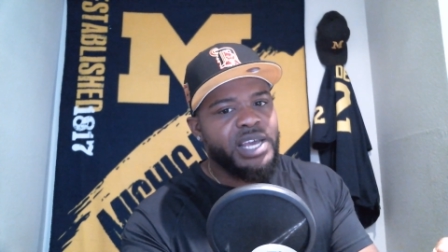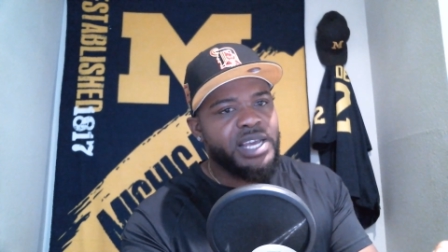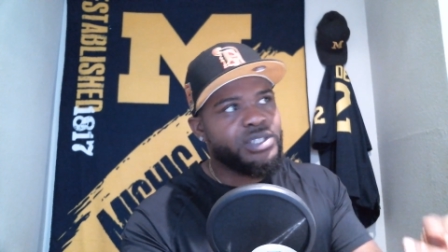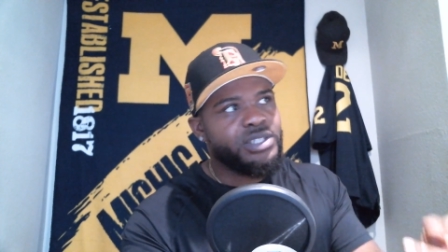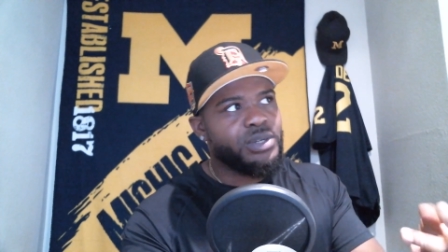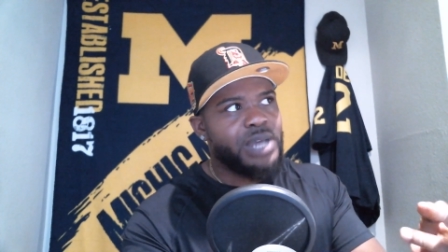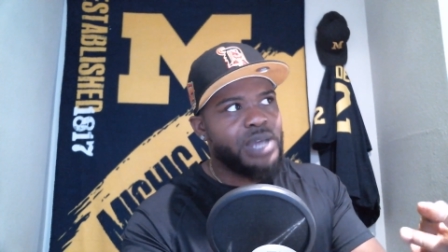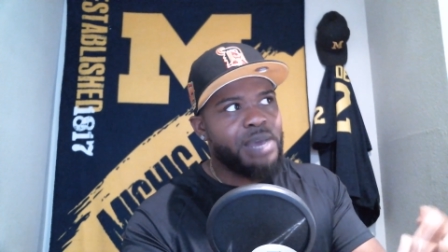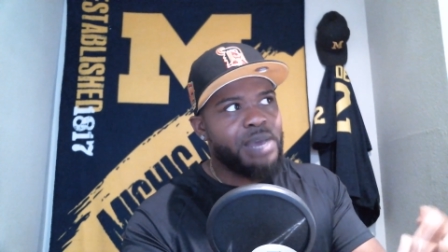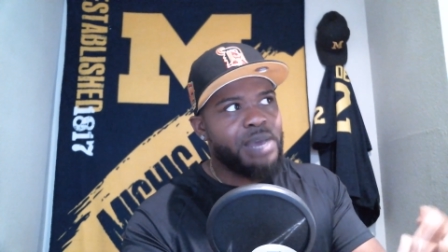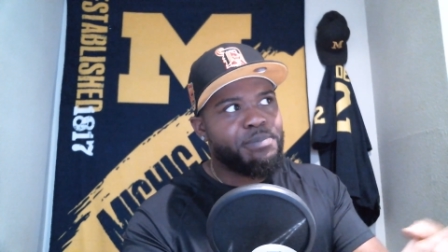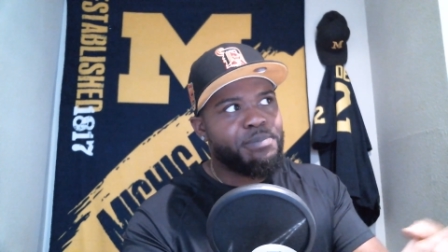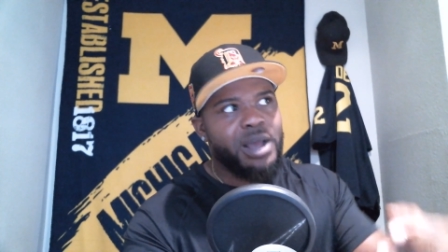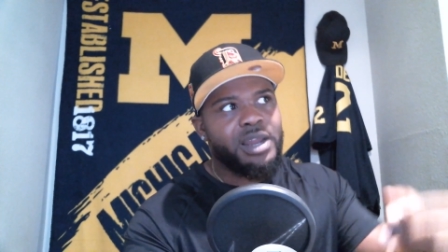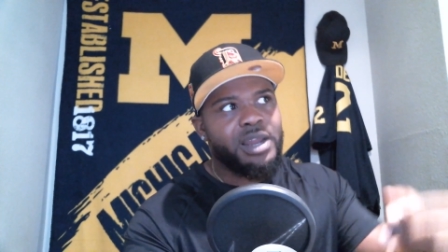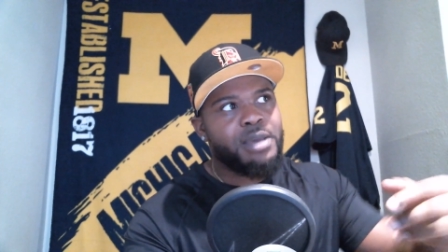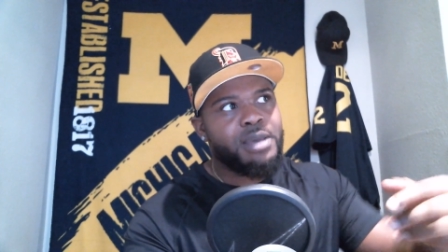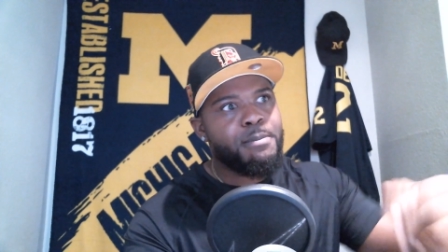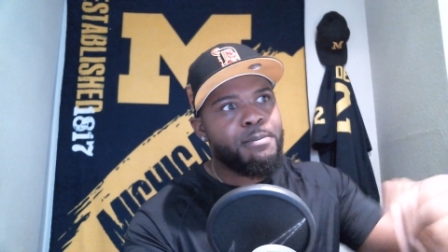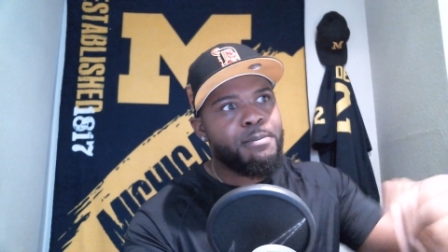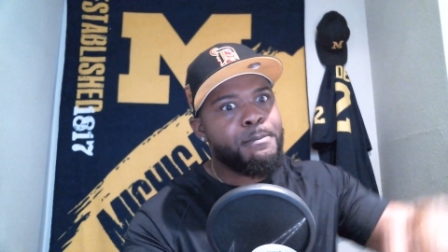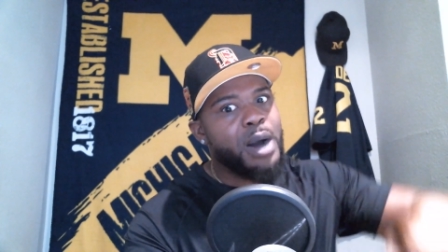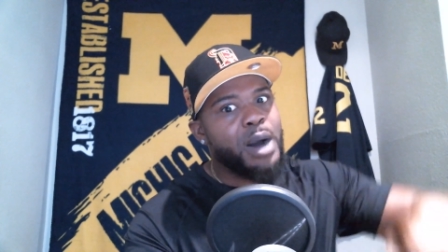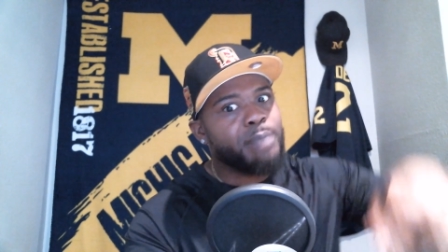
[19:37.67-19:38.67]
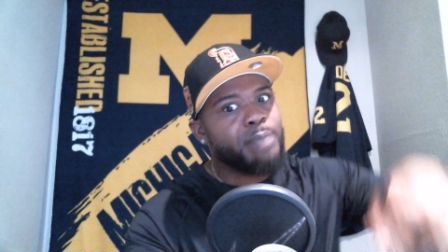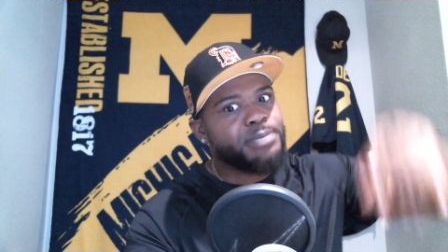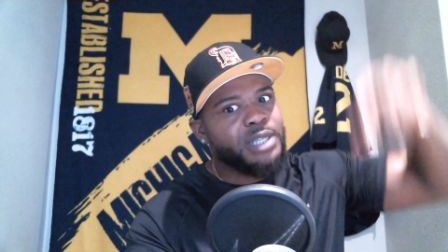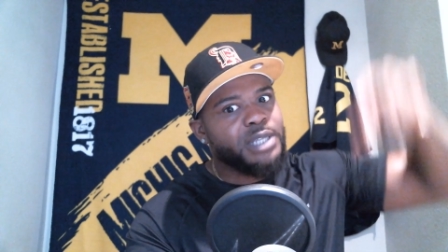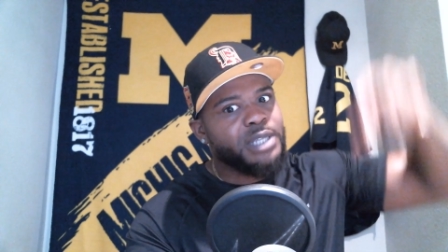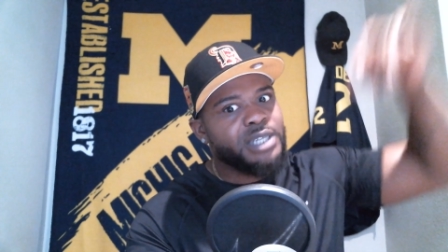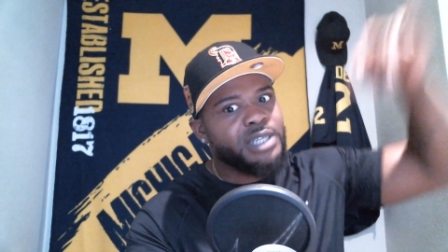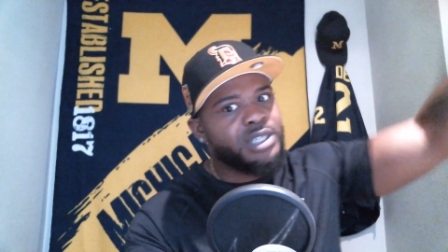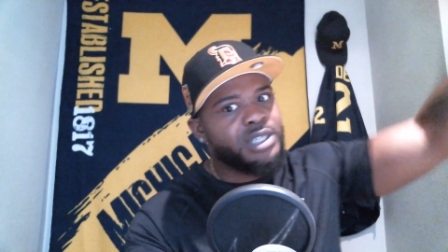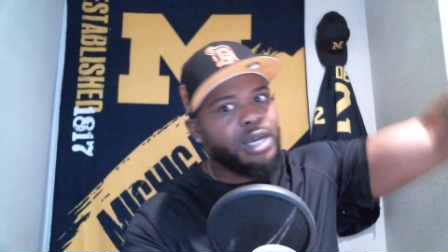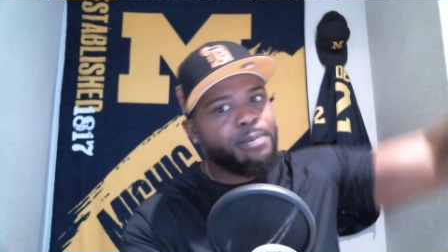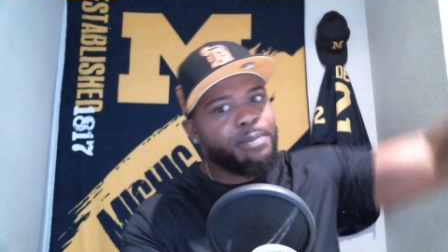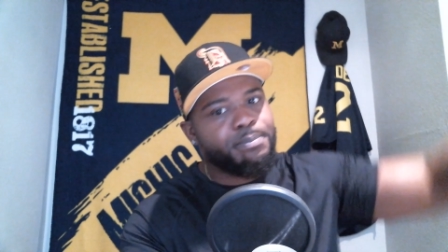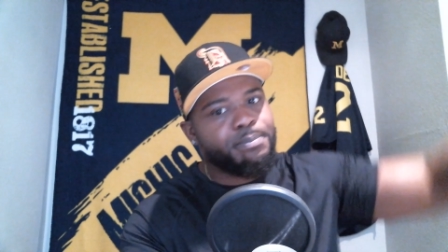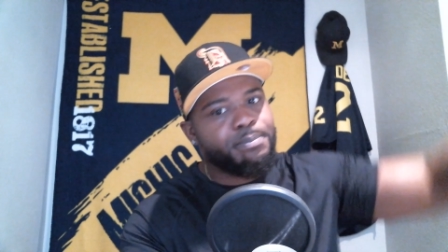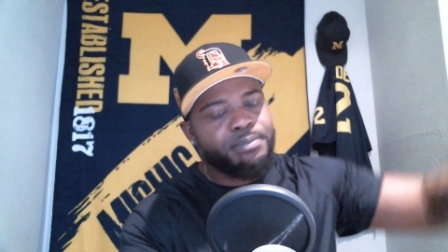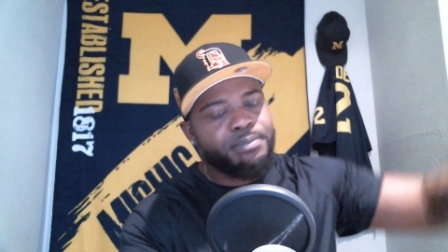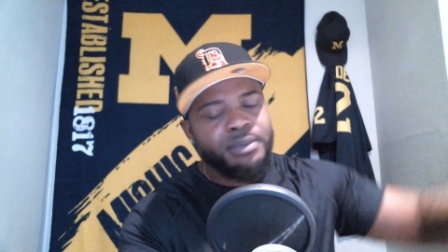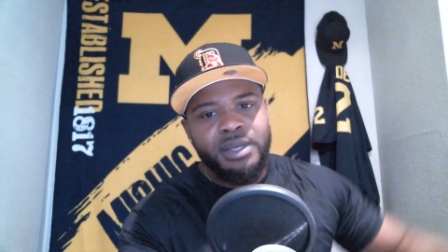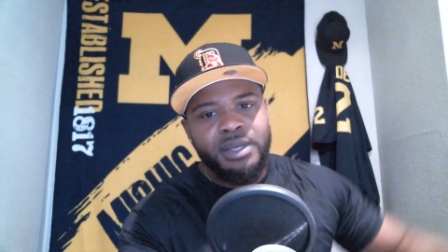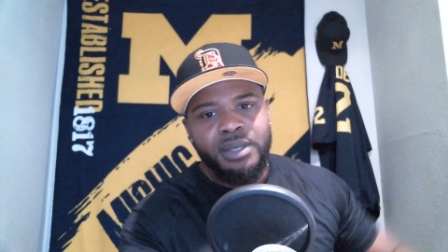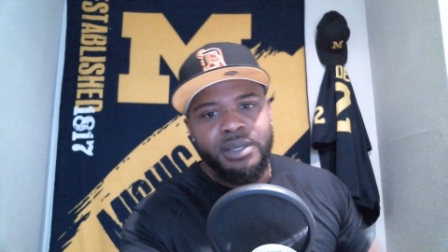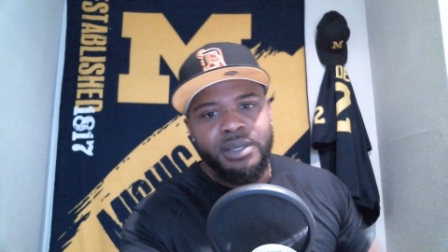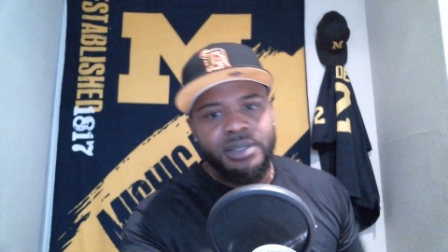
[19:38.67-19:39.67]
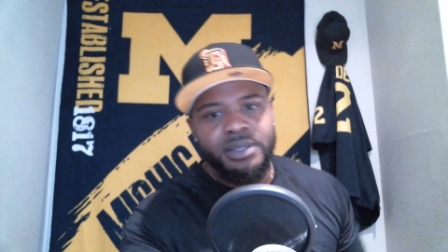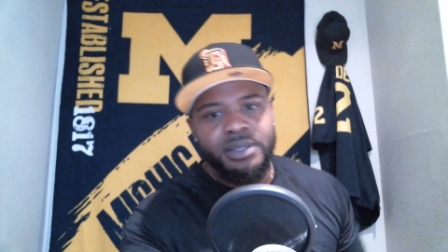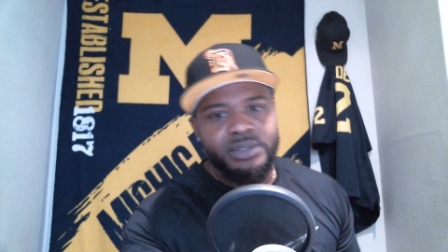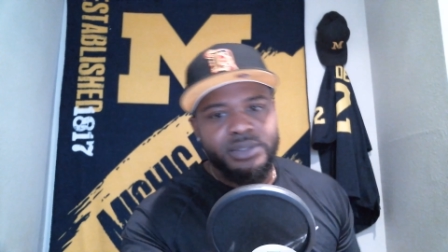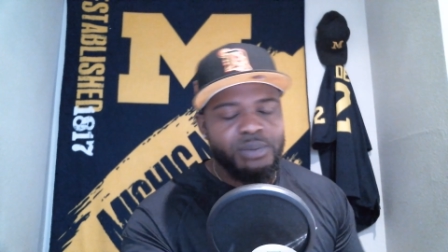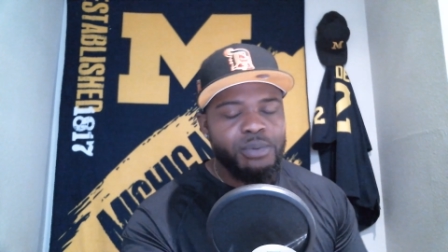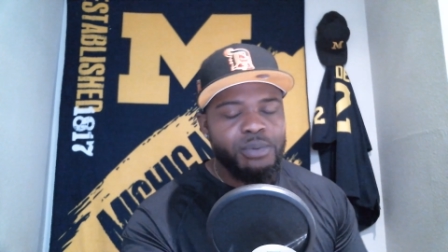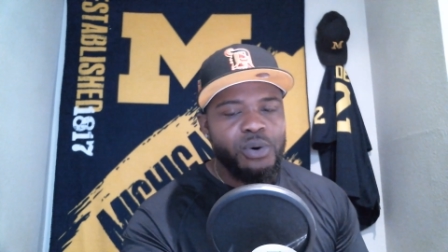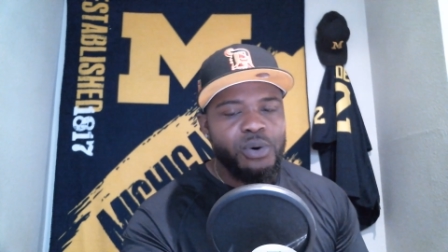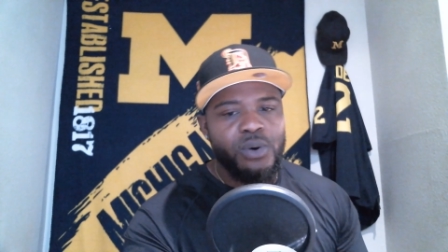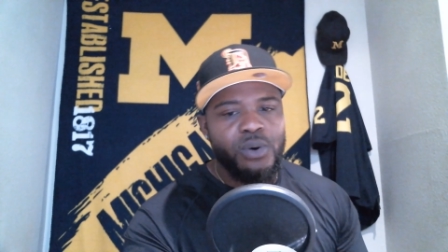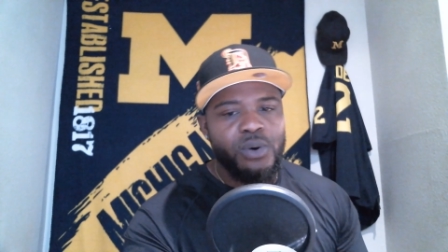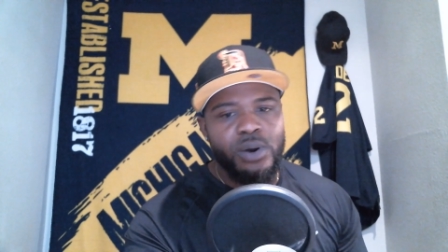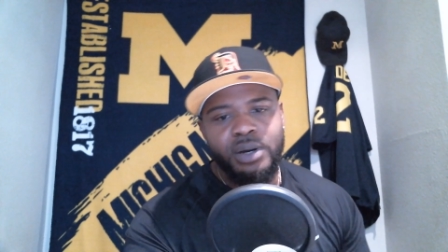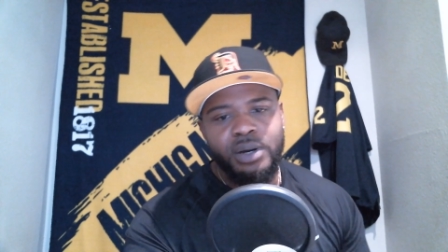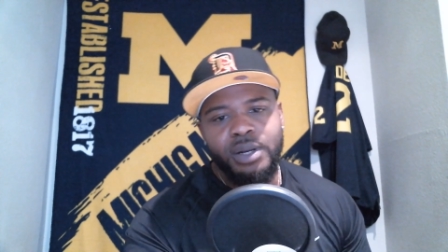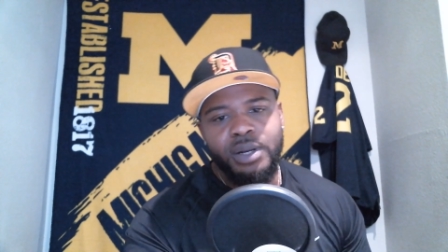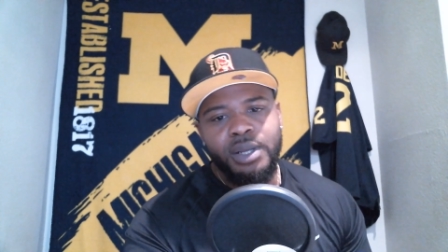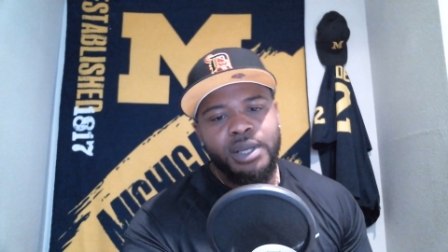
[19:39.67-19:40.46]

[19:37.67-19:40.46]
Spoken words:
so that probably bumped us up some more.